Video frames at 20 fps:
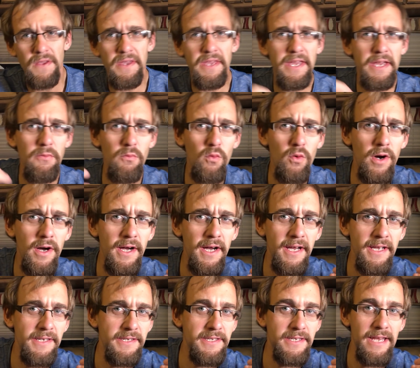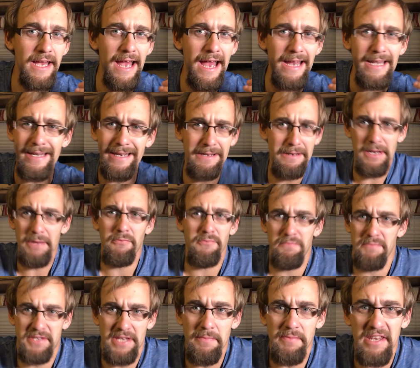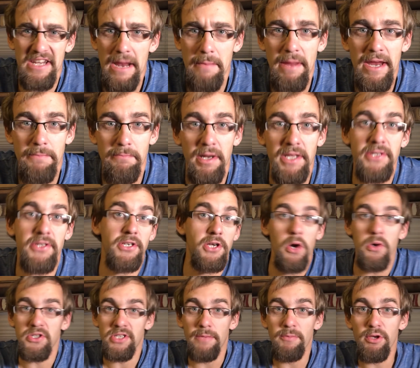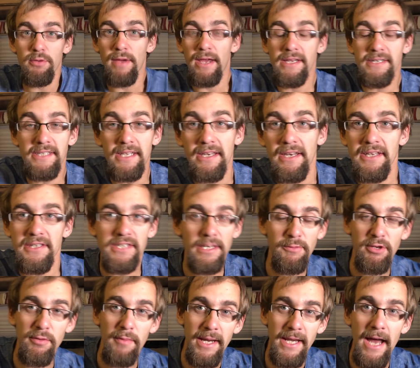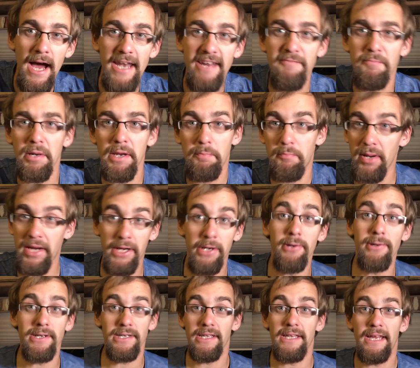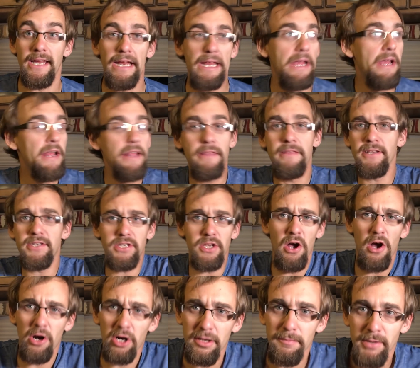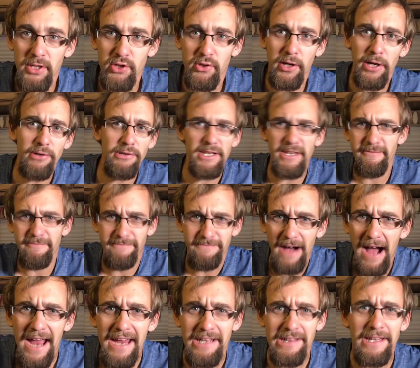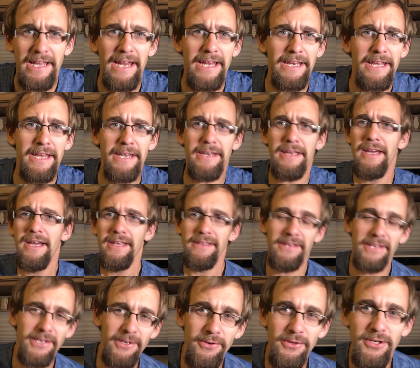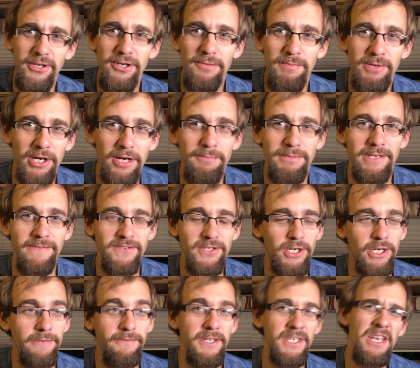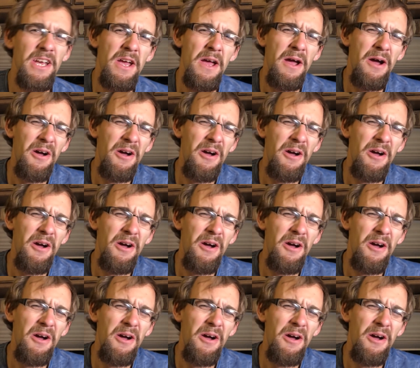it was something I made months ago. Some of you may have seen it, some of you may not have. But apparently, this arbitrarily violated the YouTube terms of service.